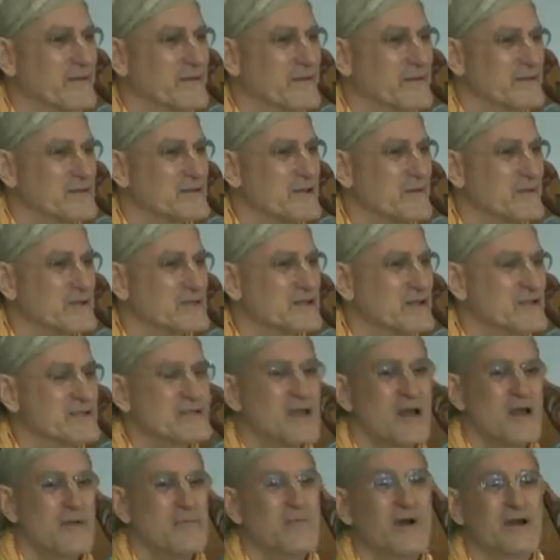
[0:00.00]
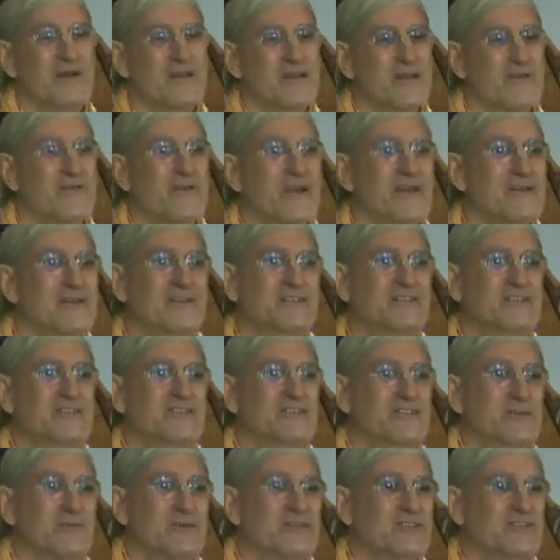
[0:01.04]
Does that make sense? But in the Vedic
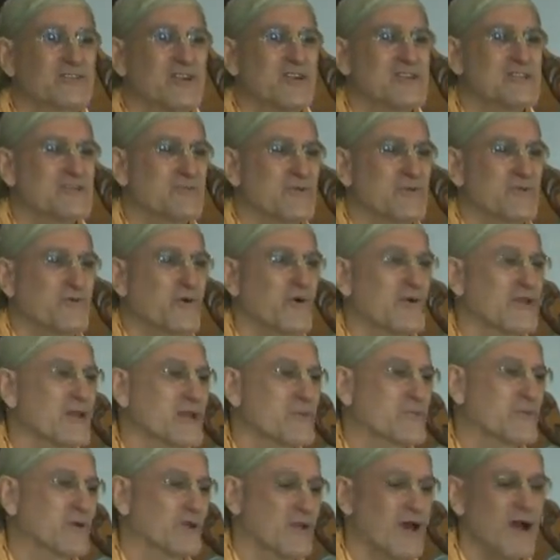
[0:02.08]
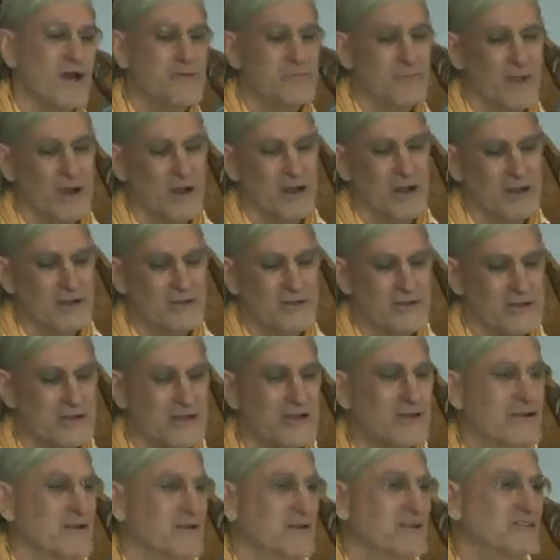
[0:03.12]
system, it starts before, like Prahlad Maharaj, and
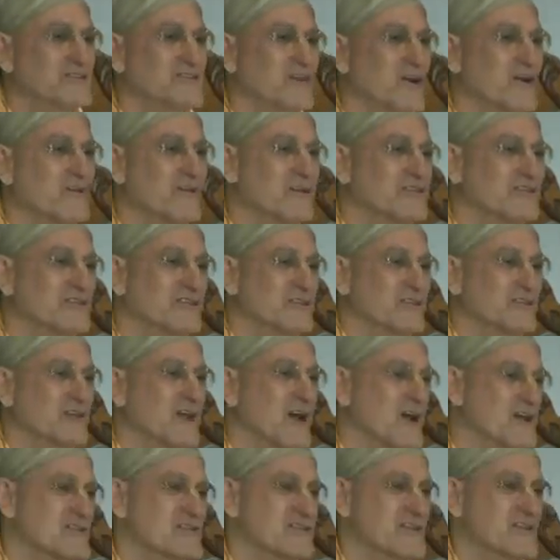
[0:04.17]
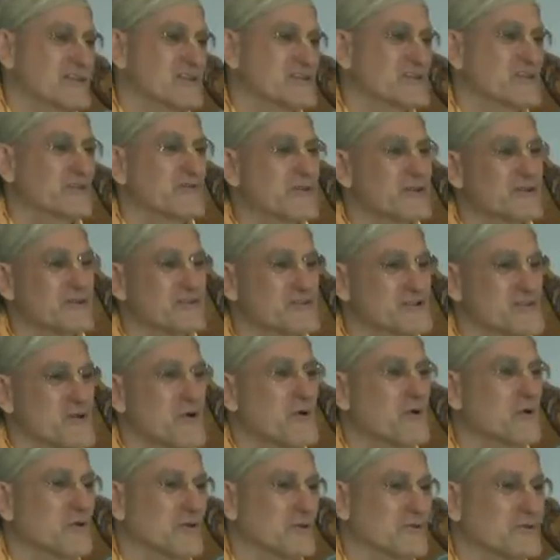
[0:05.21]
here he's already sannyas and he's three years
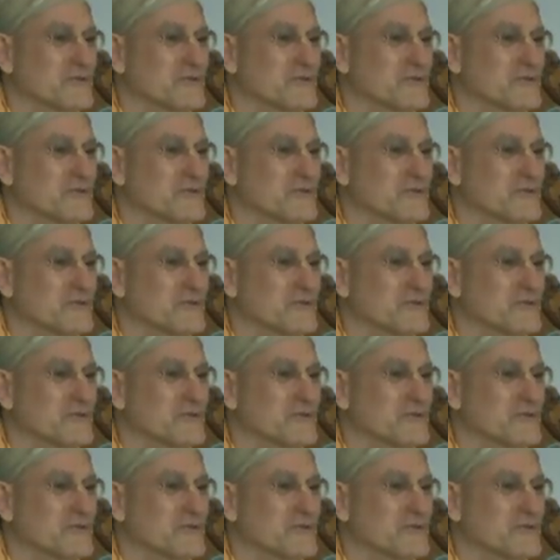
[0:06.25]
old.